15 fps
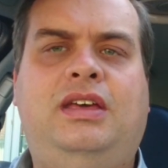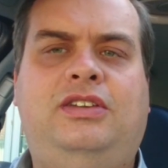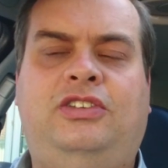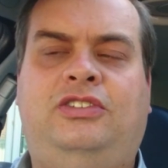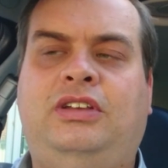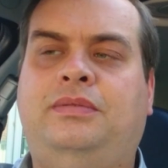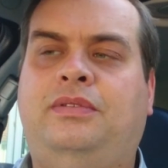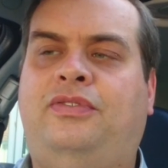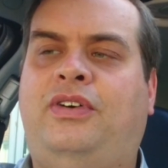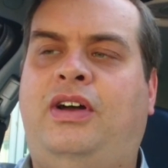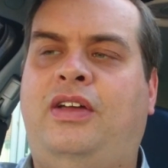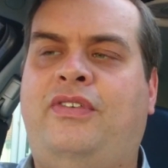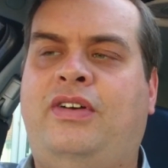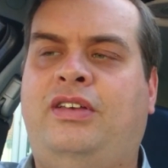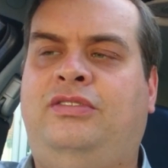just over
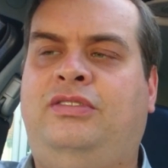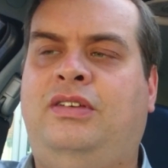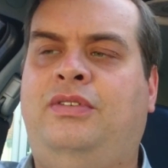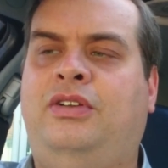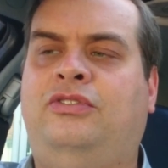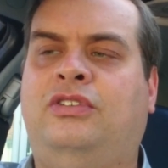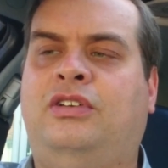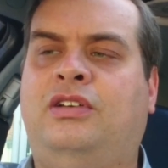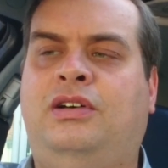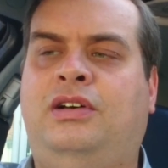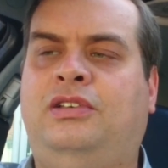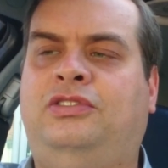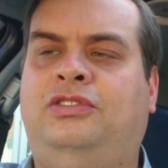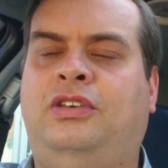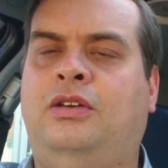5,700
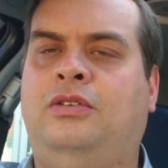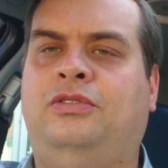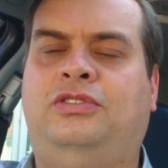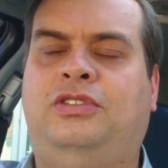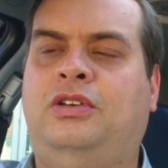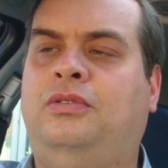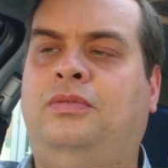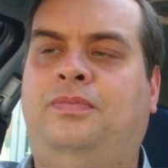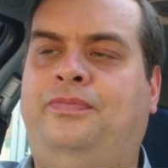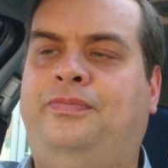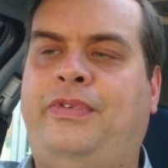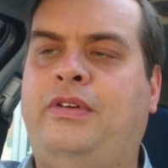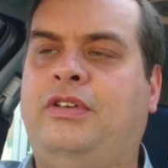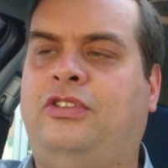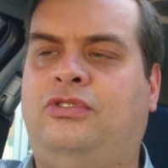cars, so still
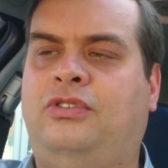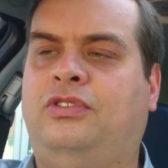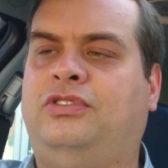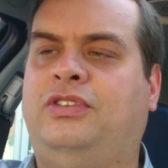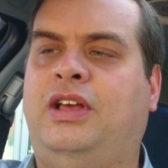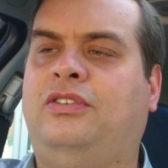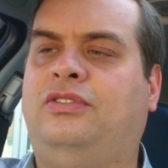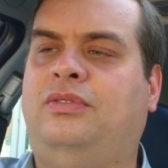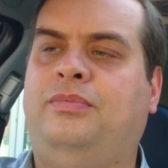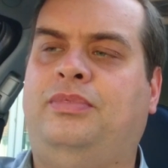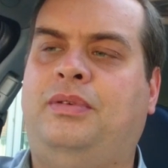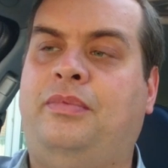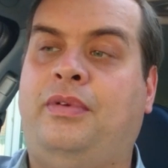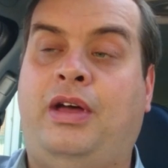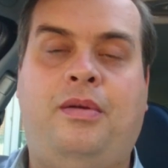very strong sales from
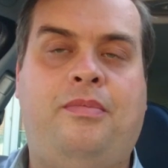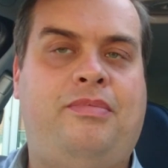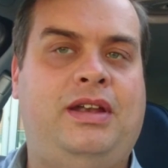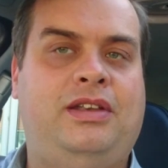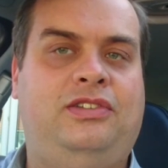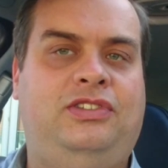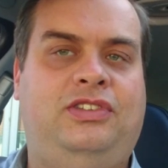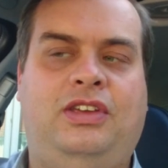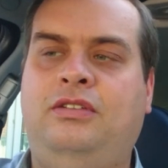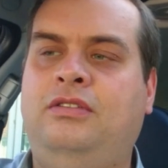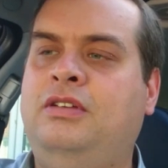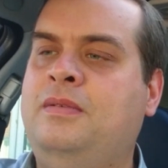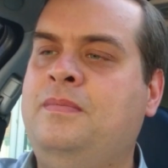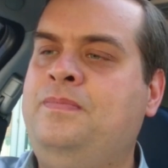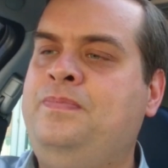some of the home brands too.